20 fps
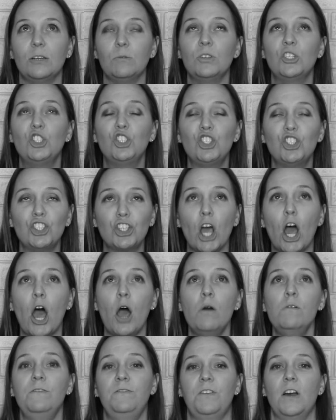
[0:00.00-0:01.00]
was
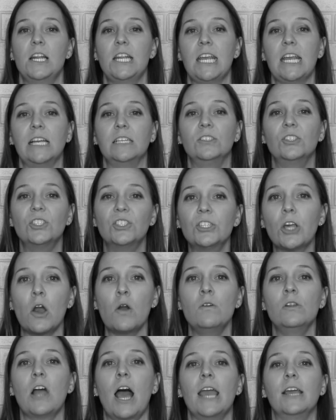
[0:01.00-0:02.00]
so funny and
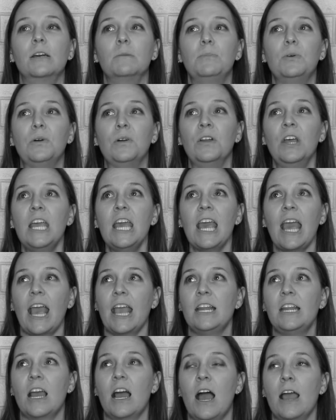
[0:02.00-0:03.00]
so likable,
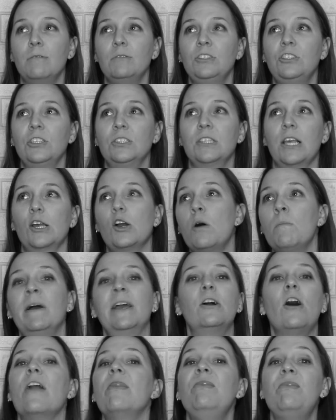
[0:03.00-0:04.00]
and I was just like, oh
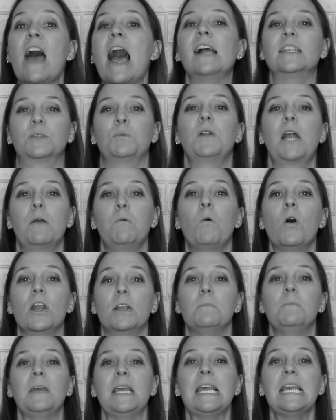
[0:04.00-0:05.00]
my God, that's what I want
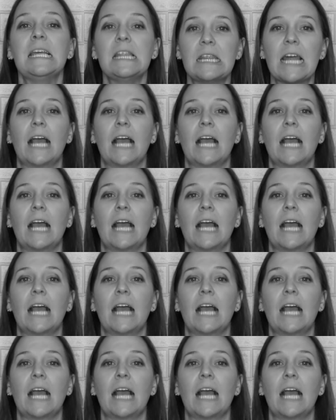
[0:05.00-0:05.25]
to be.